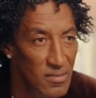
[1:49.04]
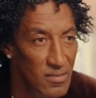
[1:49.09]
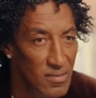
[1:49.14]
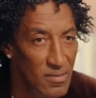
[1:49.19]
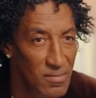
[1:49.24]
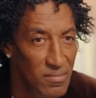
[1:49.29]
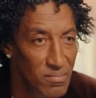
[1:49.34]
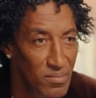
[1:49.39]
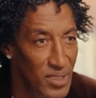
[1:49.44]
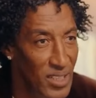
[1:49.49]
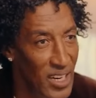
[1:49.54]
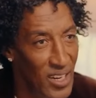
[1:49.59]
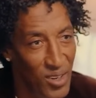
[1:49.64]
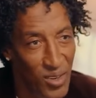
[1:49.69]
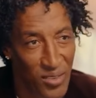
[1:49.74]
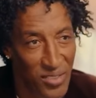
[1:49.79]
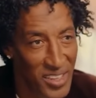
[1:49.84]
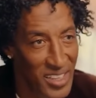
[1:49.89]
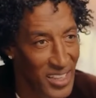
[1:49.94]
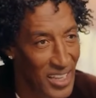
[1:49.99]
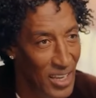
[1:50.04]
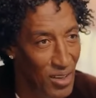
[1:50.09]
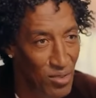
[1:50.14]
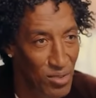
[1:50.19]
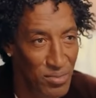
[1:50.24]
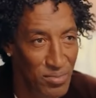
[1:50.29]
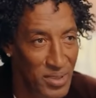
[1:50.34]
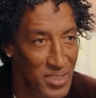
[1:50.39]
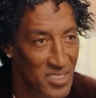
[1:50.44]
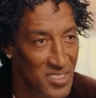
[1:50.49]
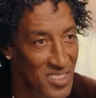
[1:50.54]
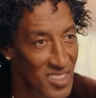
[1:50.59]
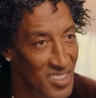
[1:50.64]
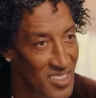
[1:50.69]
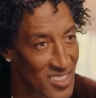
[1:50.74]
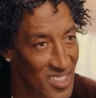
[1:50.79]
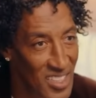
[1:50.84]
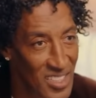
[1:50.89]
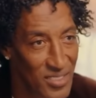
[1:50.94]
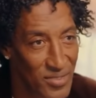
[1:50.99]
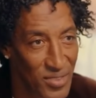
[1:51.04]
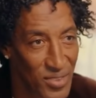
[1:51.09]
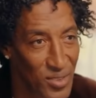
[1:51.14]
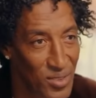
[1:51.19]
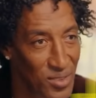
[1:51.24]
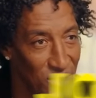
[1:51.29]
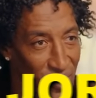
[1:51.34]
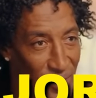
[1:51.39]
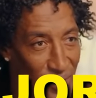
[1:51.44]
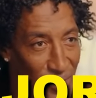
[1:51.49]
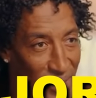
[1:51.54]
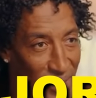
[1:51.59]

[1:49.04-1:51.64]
be sure to leave a like, subscribe, and comment keyword